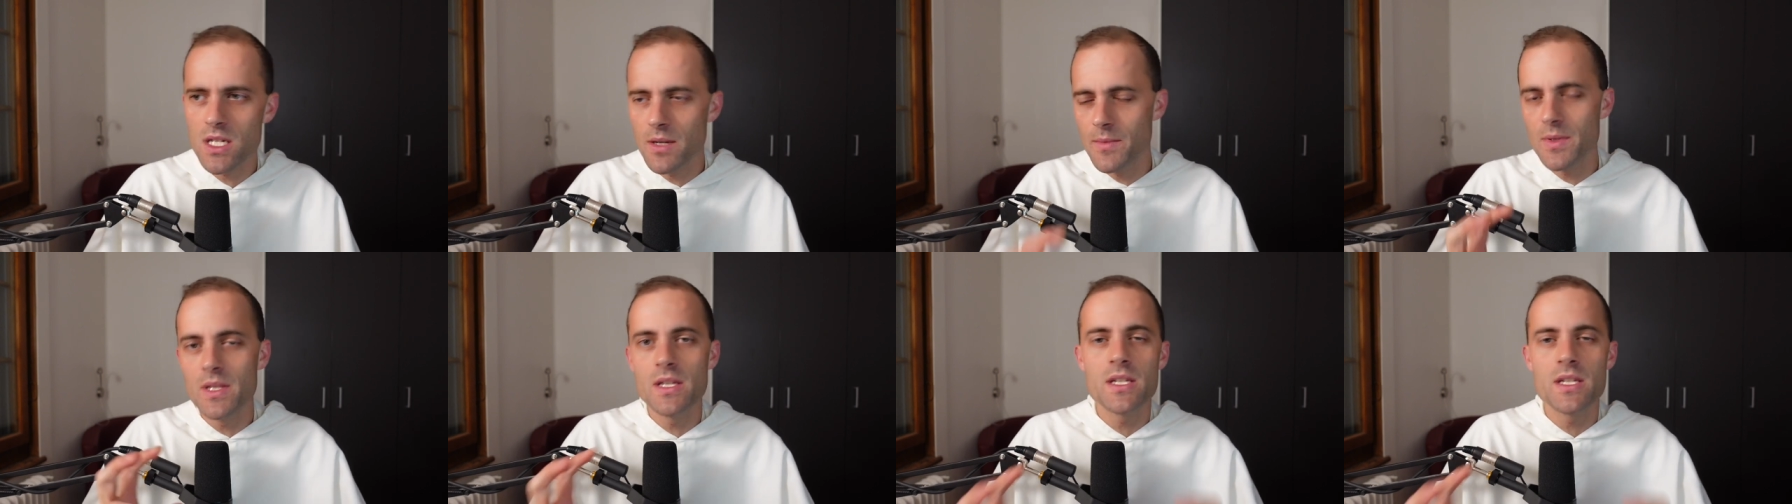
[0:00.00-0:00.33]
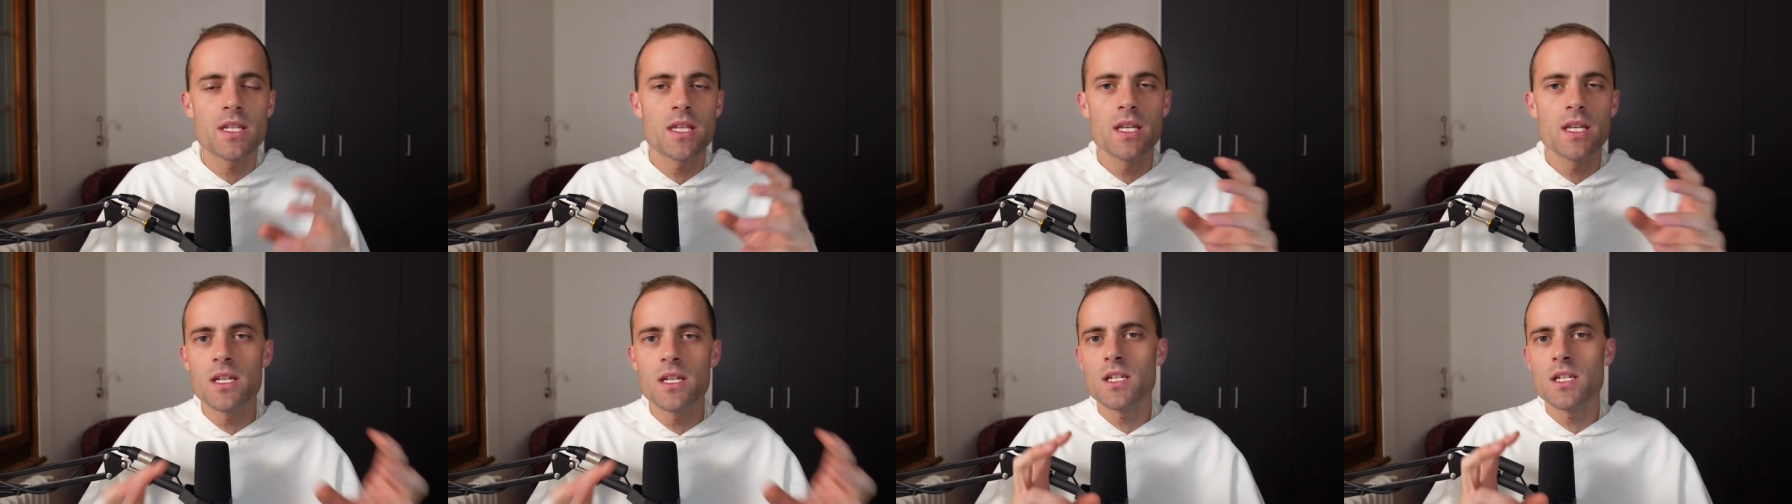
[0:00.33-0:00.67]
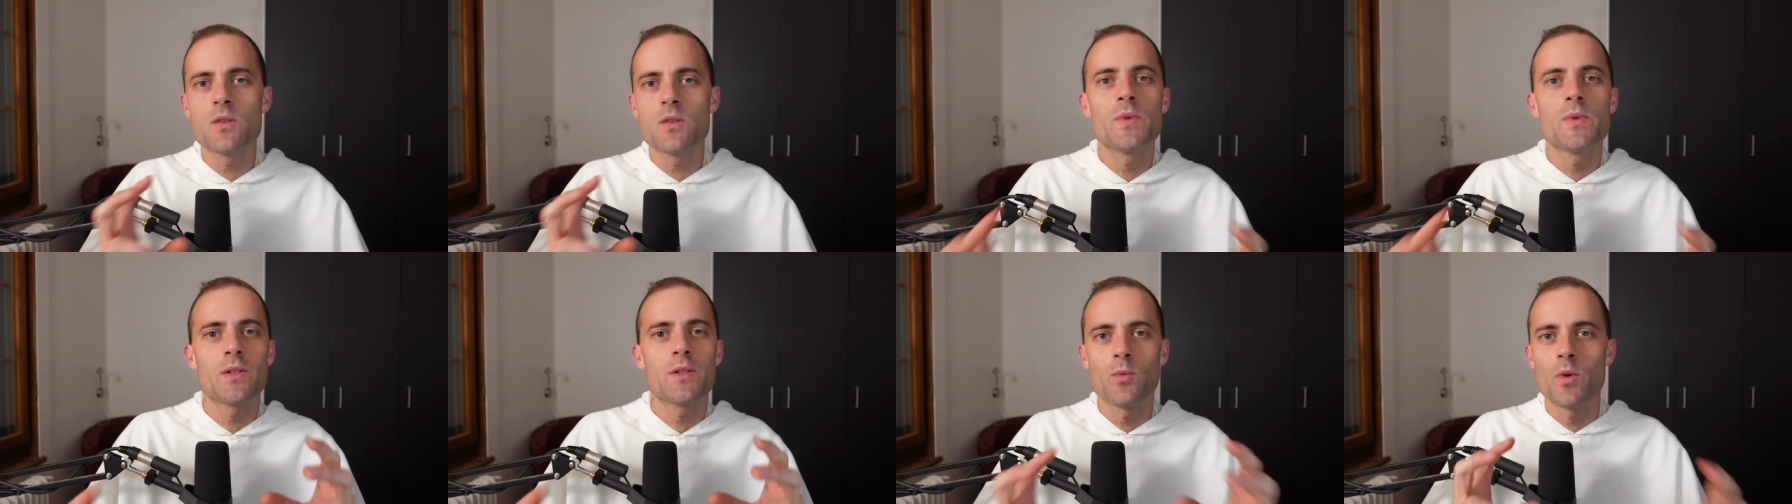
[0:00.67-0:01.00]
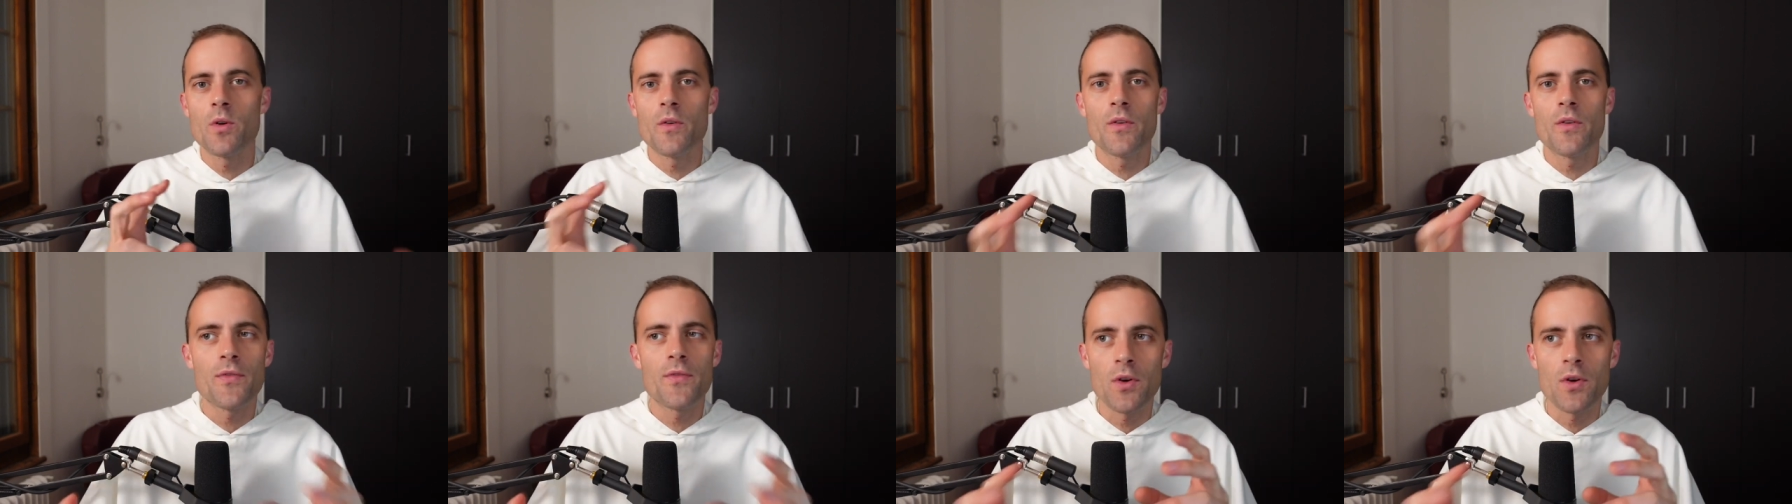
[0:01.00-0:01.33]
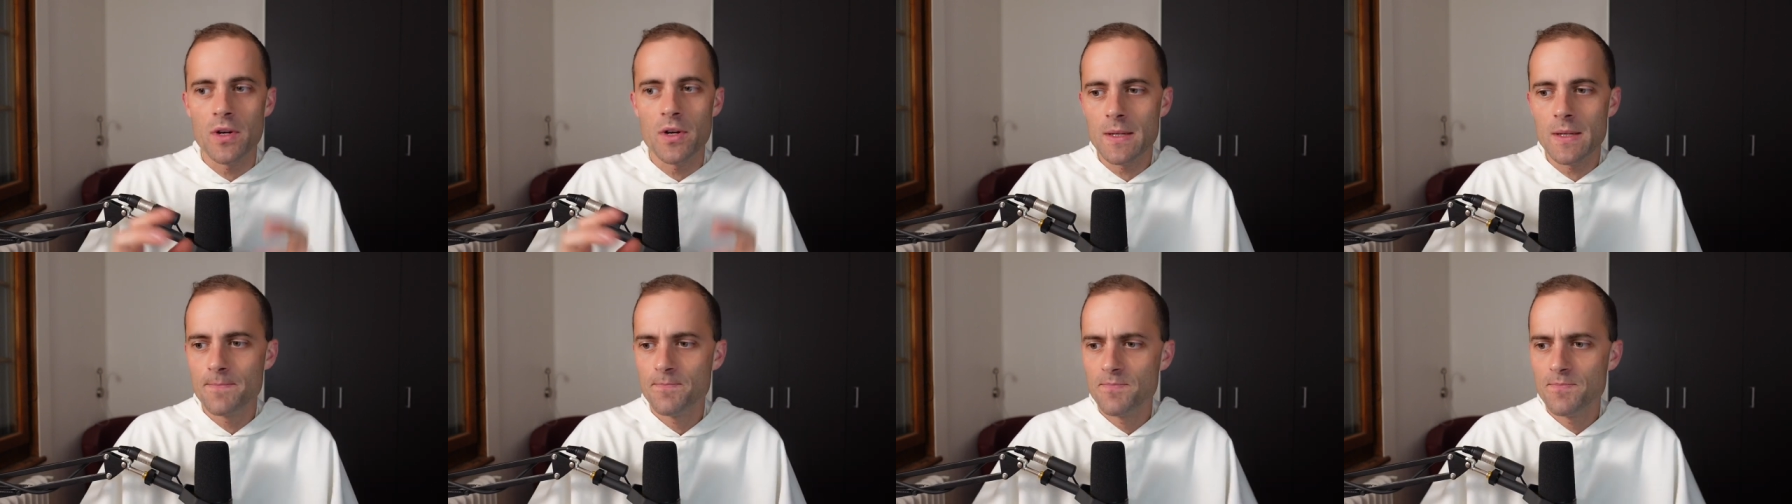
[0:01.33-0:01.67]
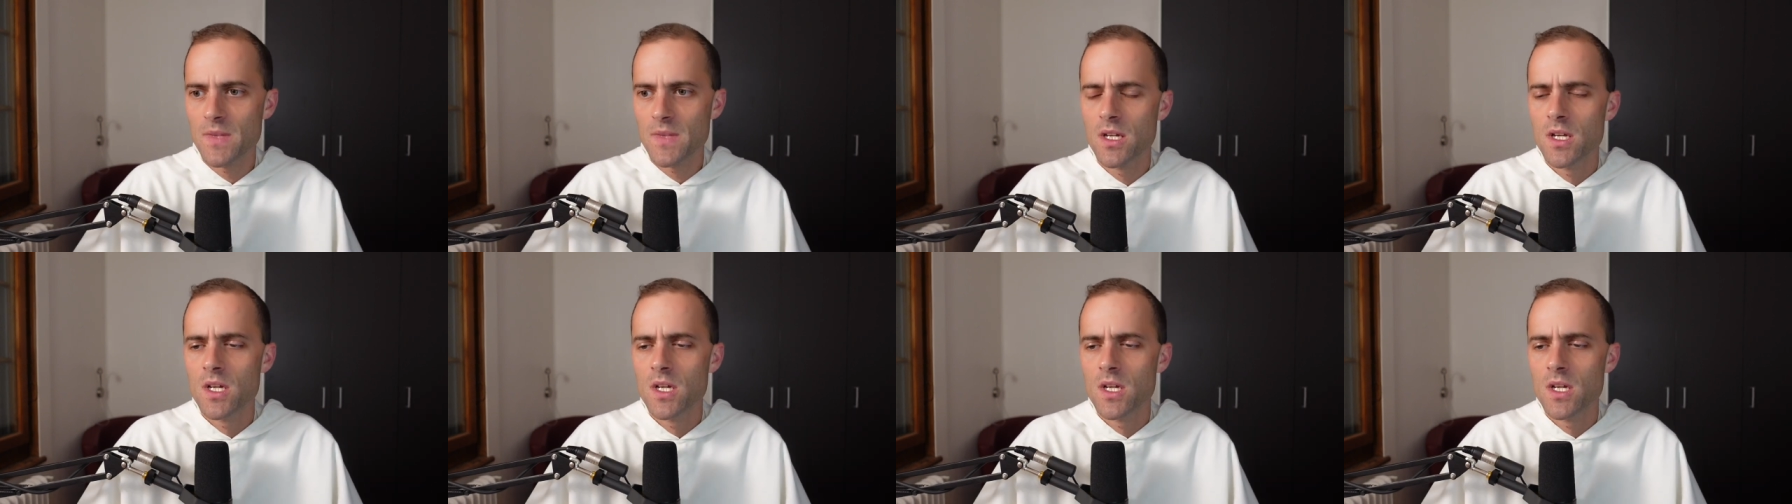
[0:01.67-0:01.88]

it's some of these things to which we're referring.